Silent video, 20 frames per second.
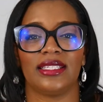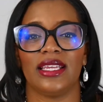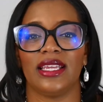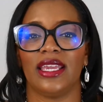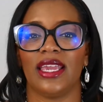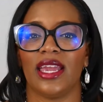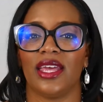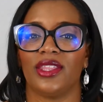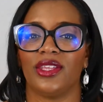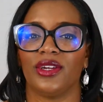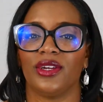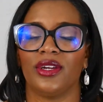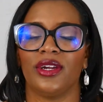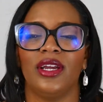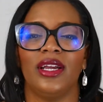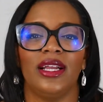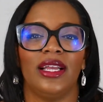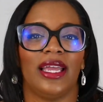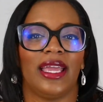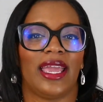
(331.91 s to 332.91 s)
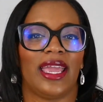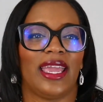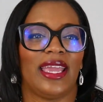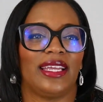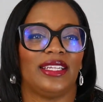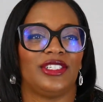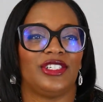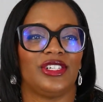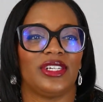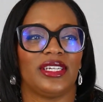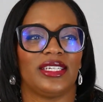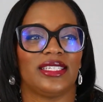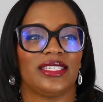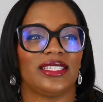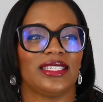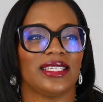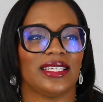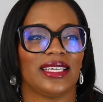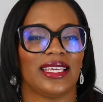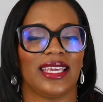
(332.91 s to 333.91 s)
together and
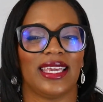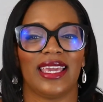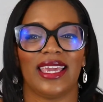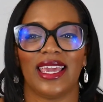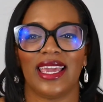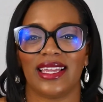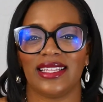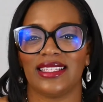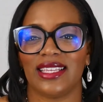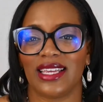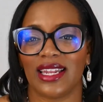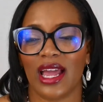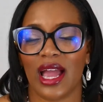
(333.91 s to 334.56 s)
just kicked it.